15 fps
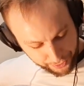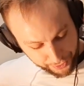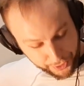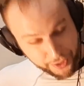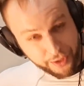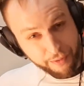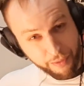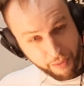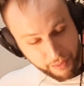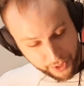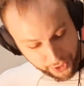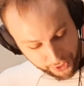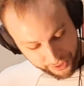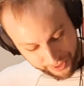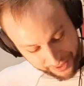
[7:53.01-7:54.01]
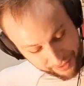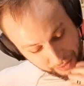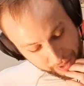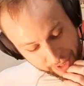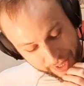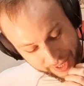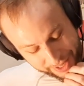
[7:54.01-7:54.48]
information,
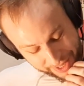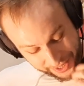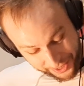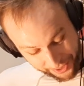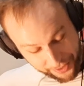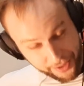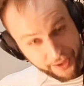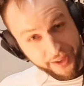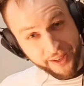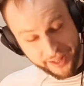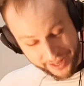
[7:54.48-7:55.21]
very interesting, I think.